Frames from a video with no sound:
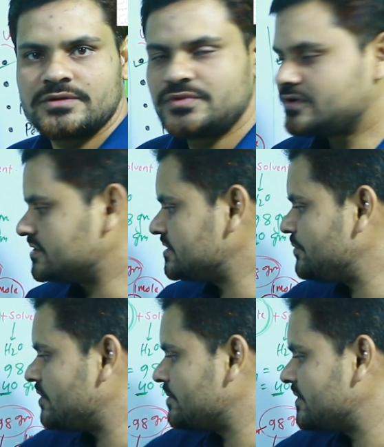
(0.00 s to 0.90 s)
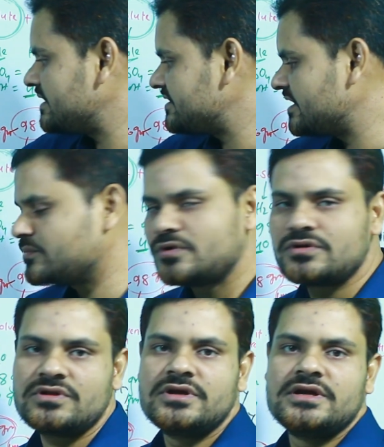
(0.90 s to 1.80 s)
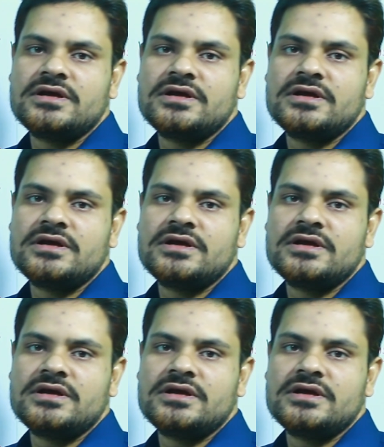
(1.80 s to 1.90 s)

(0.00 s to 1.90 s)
because of 1/10 mole